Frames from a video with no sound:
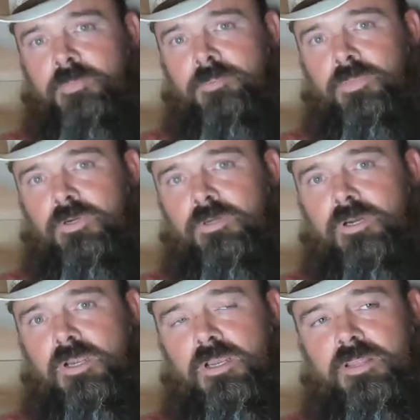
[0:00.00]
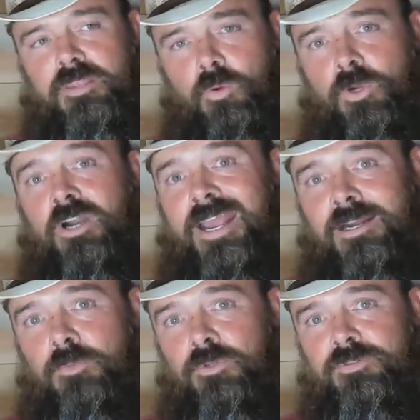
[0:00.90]
remember that we're
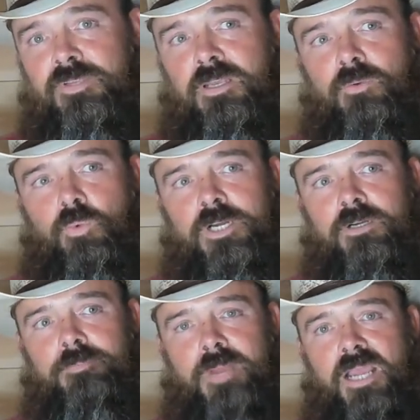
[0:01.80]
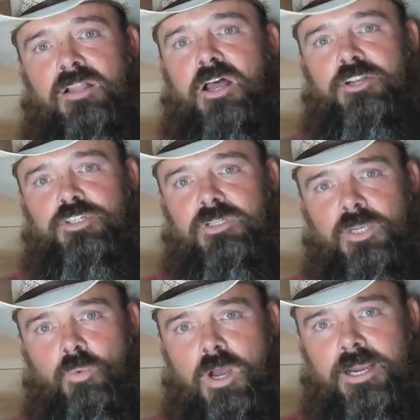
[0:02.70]
animals and we're
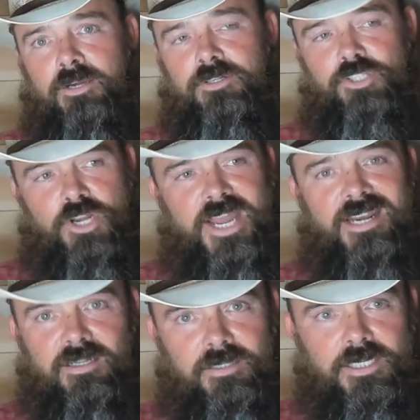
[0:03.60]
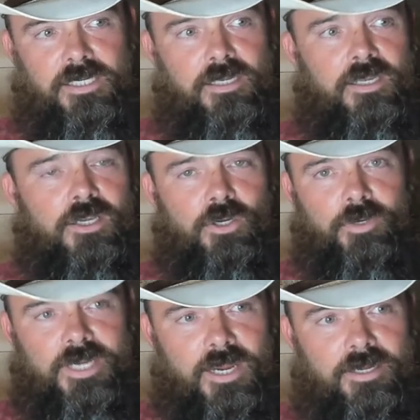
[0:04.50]
biologically wired genetically
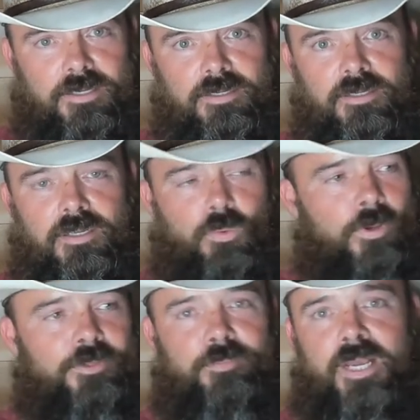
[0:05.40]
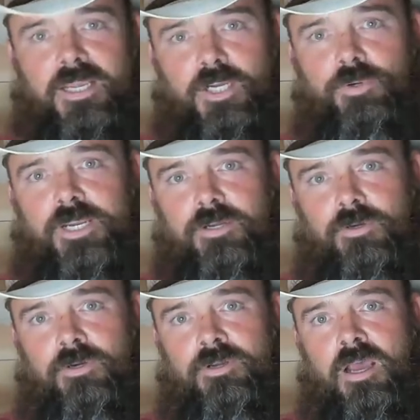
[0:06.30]
created whether by a
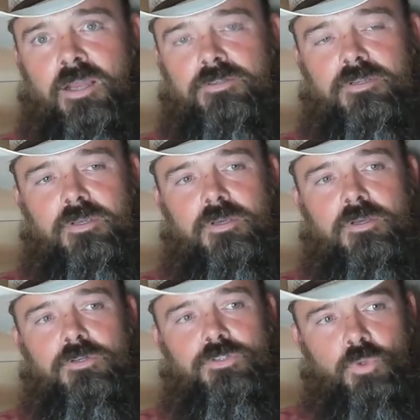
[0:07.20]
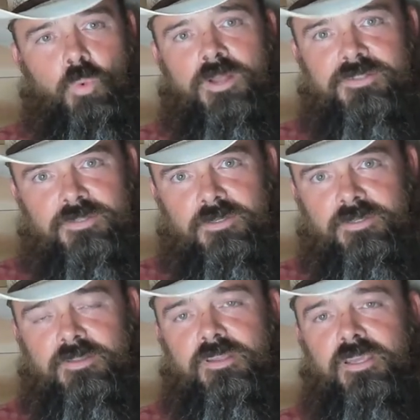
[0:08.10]
creator or not to want
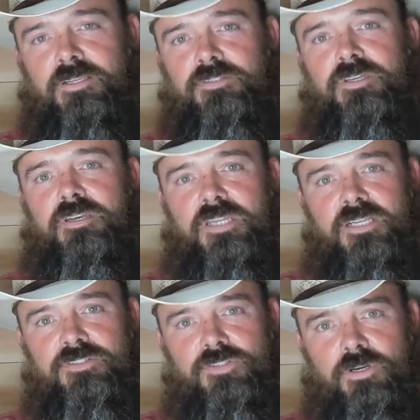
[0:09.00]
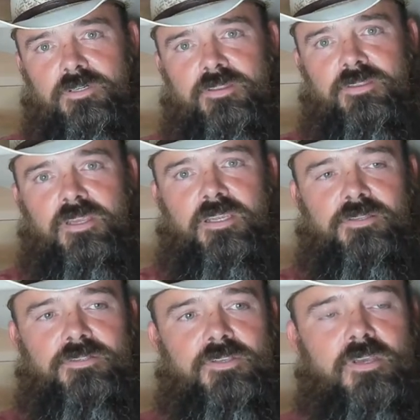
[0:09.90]
certain things to need certain
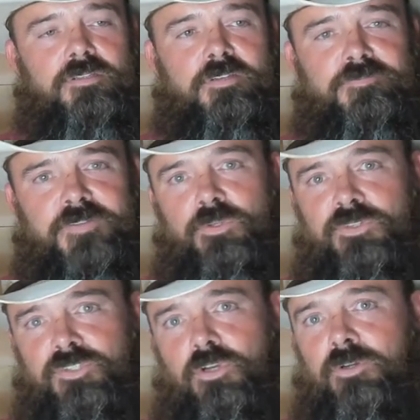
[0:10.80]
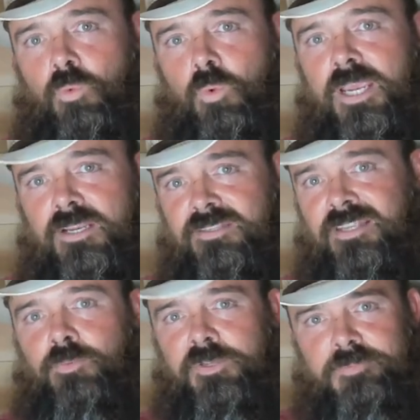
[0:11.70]
things to feel certain ways
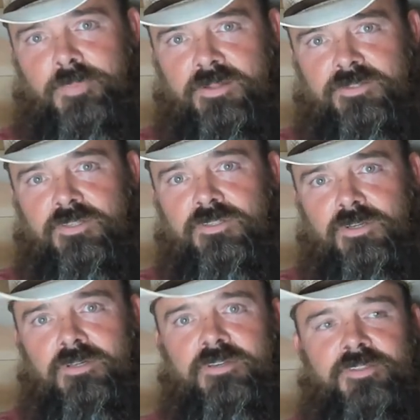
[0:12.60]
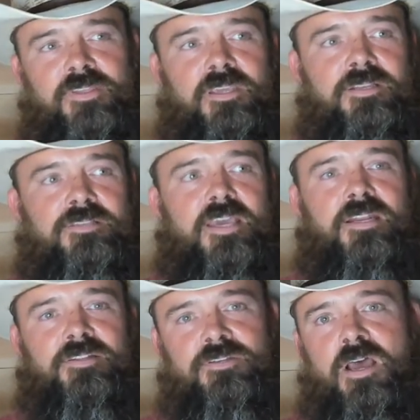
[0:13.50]
in response to certain things
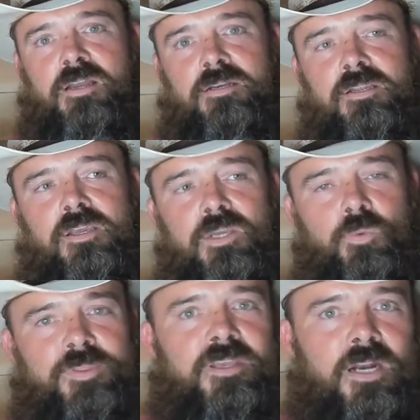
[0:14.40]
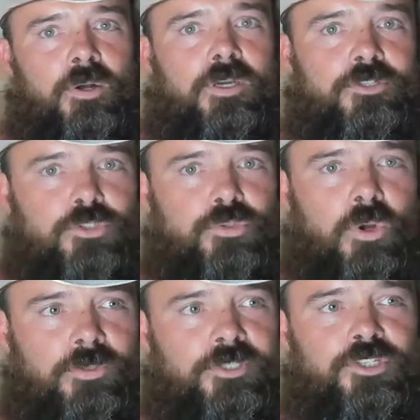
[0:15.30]
and it's not within our
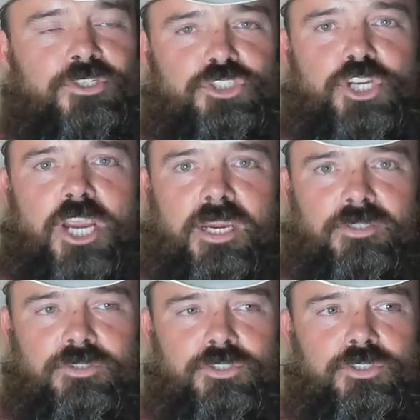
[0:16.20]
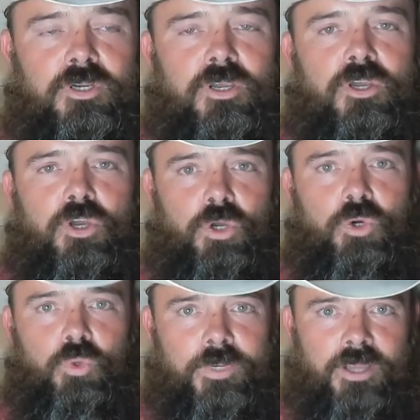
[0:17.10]
control to just change
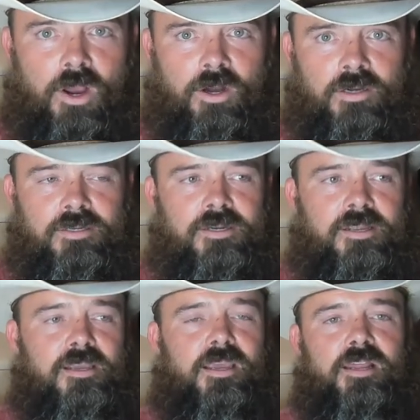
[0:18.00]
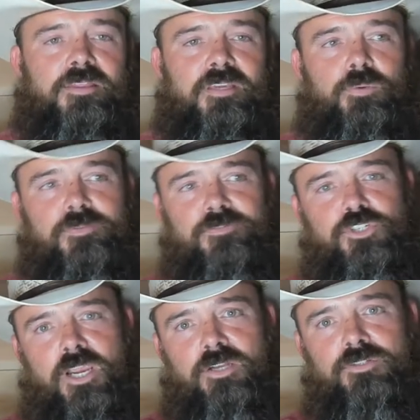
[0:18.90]
who we are and i think we've
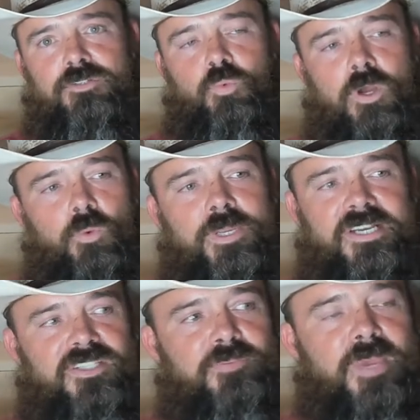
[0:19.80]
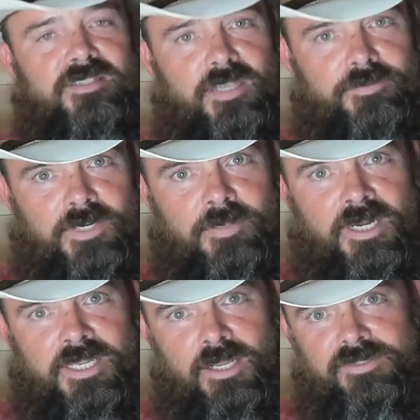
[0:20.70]
changed what we expect
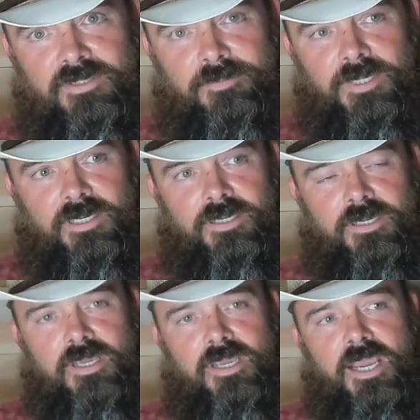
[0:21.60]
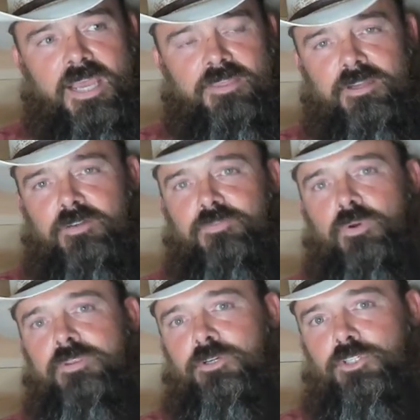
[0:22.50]
everybody else to be and
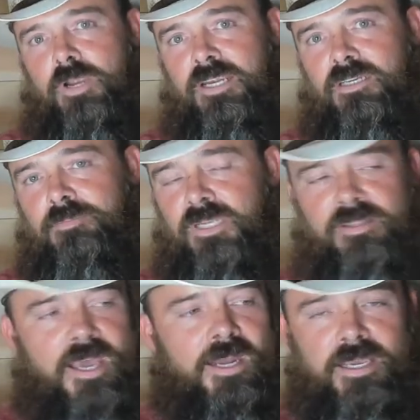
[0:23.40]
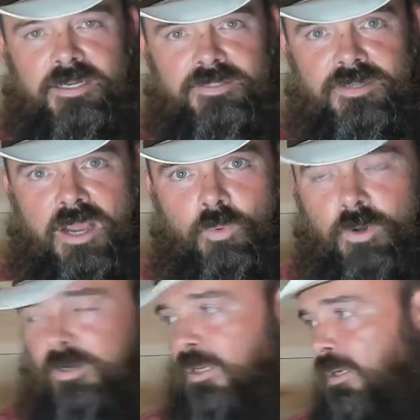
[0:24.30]
therefore they're trying to be that and it's not
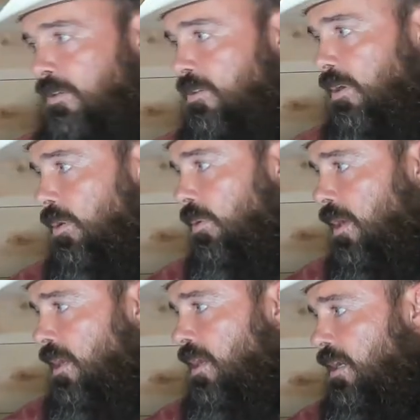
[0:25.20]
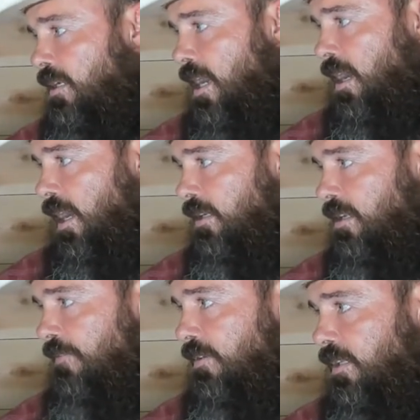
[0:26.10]
working. So yeah, I
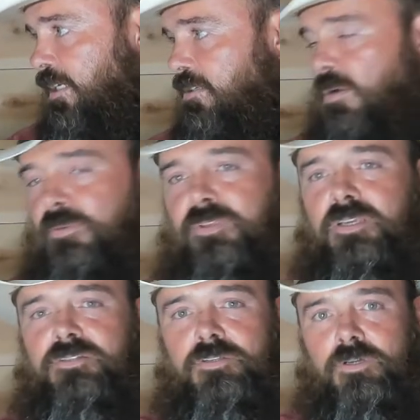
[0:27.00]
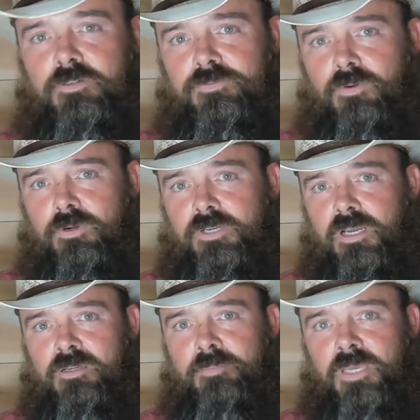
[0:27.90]
definitely don't think it's good for
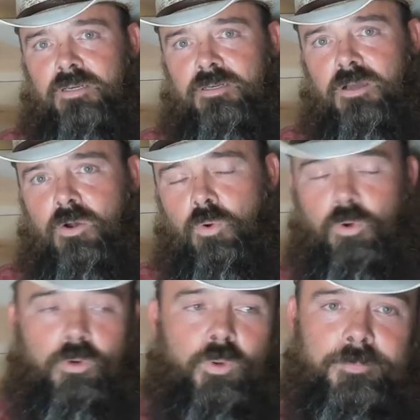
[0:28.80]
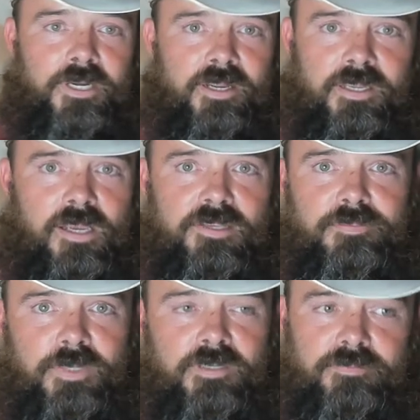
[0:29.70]
young men or women, I guess,
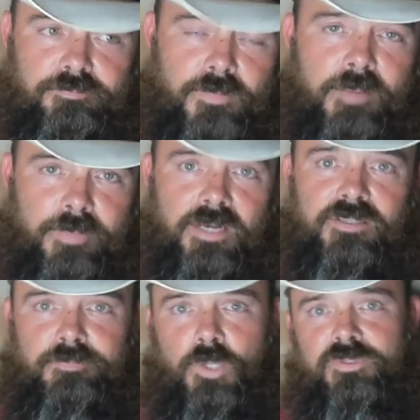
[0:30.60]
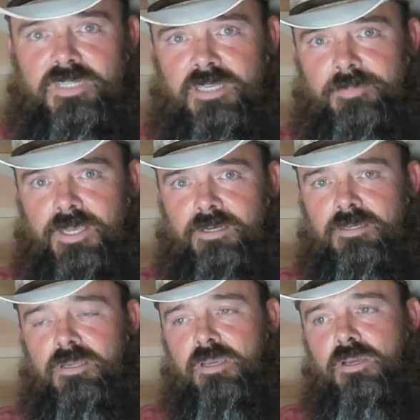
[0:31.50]
but I bet it's mostly men
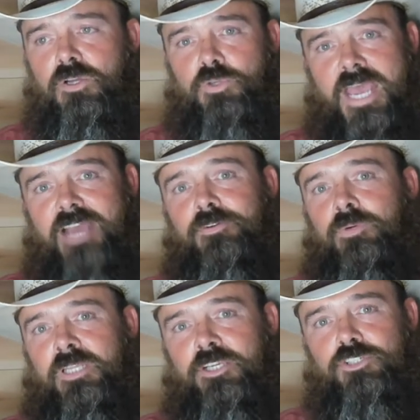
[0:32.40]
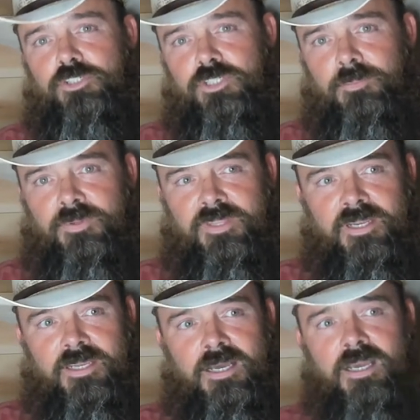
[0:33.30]
to have a relationship with an
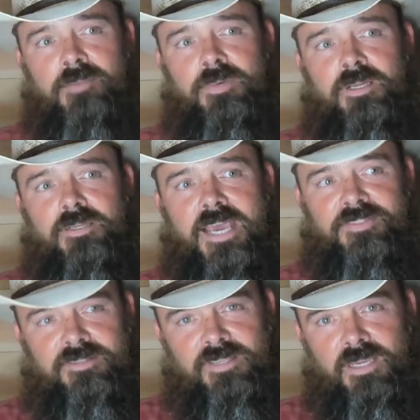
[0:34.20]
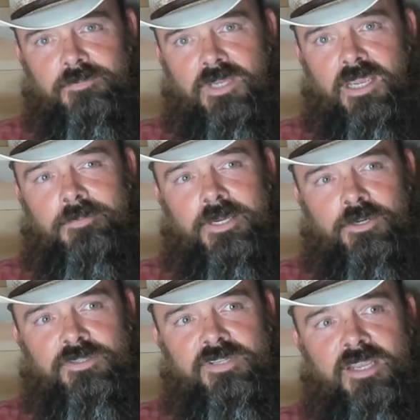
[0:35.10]
AI. But at the same time, I
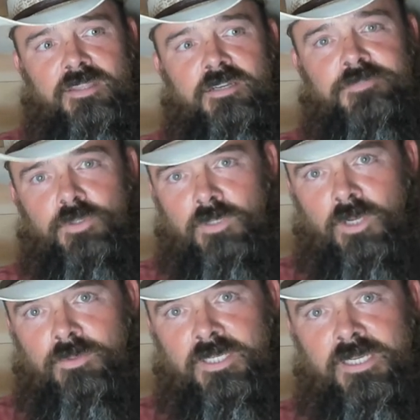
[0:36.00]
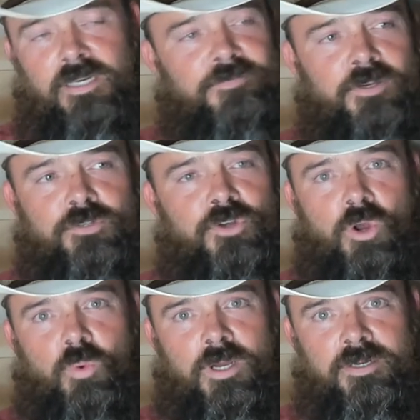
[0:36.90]
understand that if you're lonely and if there's
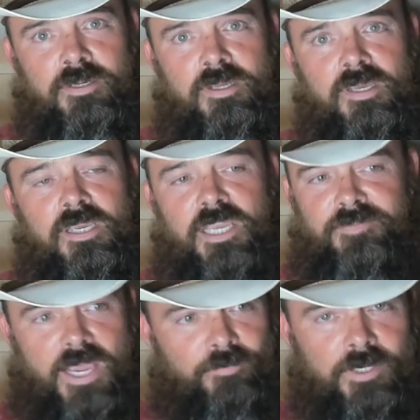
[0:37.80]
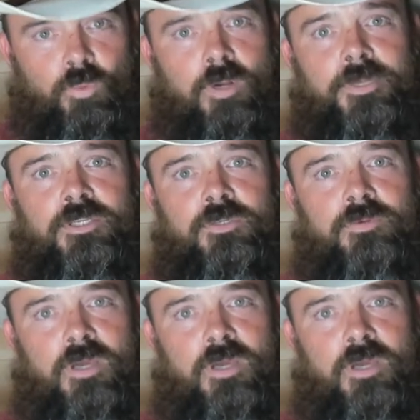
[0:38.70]
no one, if every woman you